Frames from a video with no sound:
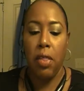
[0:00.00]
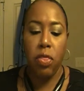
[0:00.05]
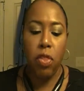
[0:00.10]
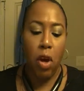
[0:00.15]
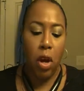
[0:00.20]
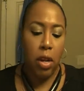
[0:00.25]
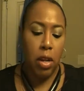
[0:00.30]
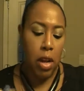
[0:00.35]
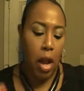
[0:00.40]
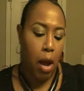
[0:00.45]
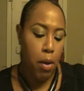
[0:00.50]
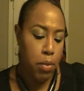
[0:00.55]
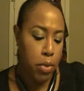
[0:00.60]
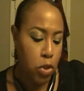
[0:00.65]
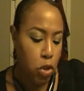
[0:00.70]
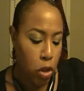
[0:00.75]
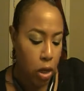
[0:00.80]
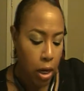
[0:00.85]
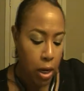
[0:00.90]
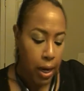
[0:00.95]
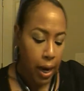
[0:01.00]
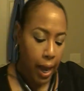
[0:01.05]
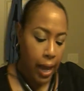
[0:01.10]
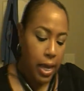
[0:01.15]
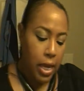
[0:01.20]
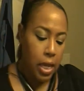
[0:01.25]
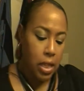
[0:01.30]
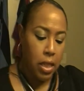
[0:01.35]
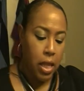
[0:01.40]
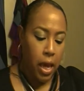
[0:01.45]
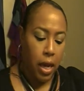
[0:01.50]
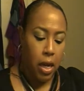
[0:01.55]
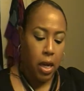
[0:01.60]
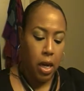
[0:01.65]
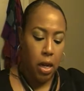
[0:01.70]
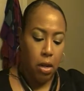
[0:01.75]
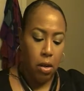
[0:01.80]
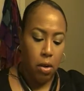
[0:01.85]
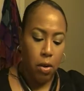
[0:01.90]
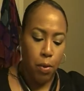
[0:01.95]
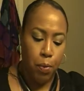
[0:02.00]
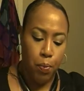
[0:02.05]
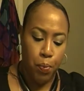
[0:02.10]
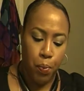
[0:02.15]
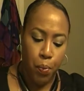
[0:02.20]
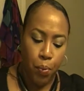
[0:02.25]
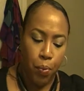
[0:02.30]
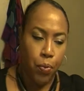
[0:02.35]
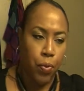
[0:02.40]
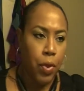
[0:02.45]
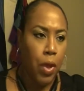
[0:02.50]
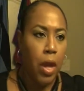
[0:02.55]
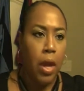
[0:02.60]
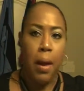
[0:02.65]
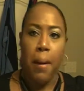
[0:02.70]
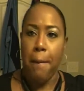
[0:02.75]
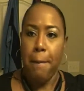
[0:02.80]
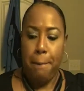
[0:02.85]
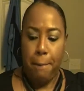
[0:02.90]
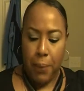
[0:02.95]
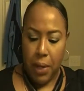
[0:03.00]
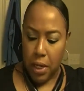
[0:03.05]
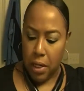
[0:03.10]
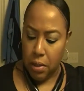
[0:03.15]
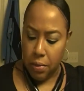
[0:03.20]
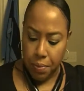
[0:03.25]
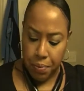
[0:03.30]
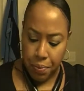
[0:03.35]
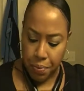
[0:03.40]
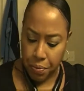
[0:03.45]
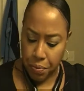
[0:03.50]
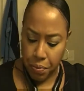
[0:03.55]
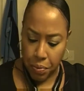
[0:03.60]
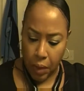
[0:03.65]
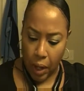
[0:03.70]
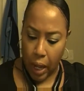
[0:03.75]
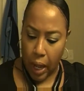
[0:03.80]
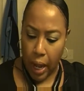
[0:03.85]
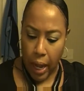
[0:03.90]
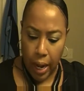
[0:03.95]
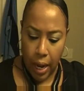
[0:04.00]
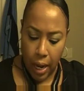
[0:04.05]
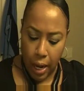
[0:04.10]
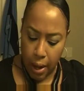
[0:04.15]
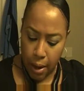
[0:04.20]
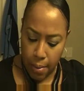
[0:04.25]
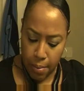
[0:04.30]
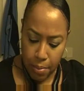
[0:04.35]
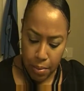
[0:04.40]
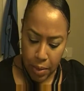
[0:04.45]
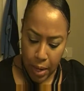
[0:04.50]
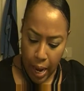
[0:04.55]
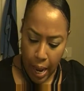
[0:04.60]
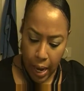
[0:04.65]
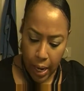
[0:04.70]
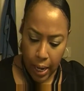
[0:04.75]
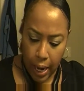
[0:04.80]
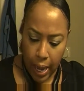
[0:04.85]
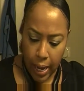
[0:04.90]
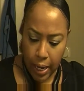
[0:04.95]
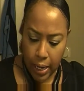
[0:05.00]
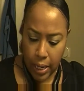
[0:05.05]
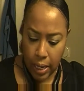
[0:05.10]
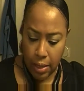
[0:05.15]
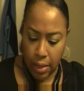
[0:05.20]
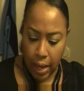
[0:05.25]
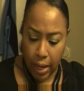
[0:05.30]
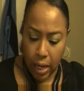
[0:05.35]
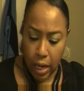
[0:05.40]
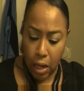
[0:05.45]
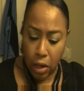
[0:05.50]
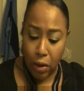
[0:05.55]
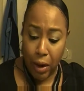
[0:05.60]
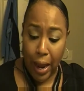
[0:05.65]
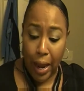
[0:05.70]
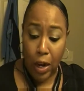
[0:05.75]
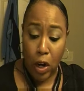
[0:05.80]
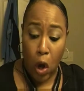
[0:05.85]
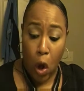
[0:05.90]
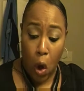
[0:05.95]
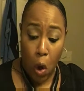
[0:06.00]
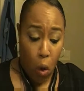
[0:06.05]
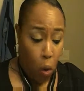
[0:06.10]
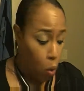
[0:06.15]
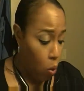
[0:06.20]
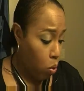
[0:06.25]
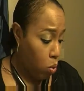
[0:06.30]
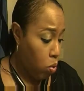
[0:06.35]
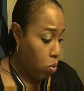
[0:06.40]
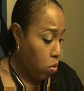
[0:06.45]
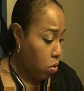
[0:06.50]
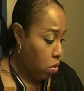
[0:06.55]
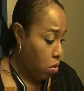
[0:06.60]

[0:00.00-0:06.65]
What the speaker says: I thought I was gonna like it that color, but I'm not liking it that color at all.